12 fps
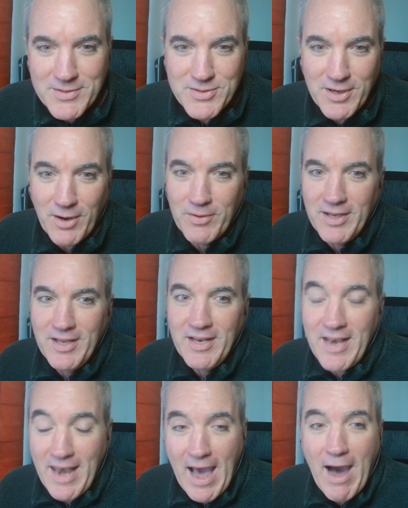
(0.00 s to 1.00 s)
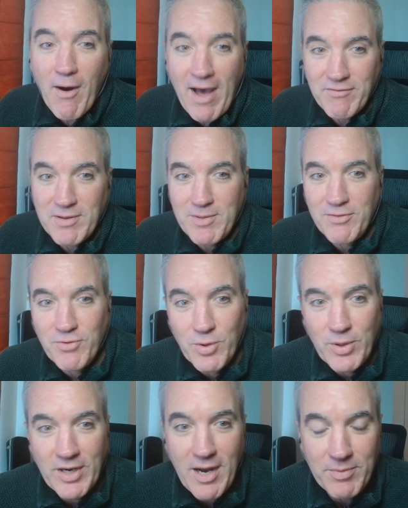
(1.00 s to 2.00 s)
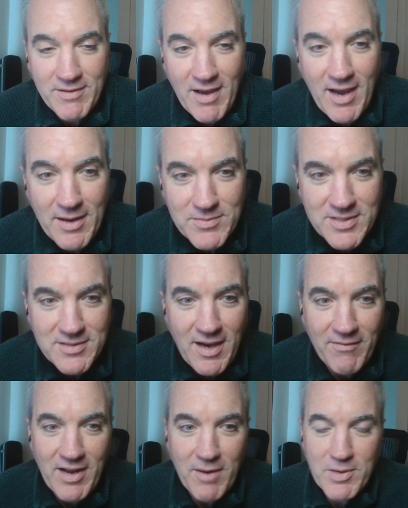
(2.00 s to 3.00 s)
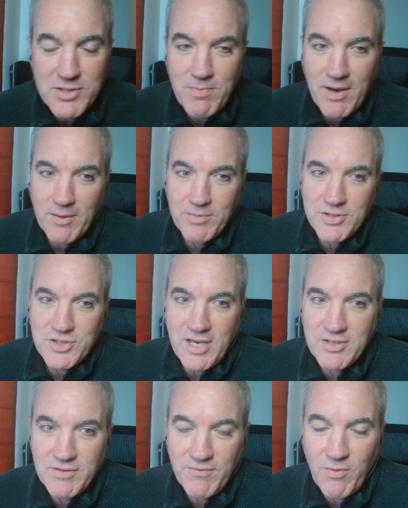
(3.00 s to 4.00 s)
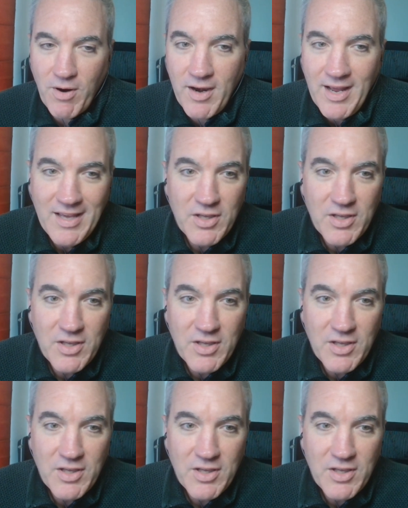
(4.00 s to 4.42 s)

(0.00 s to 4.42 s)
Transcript: So now, having been through it a couple times, I've got a much better appreciation for it.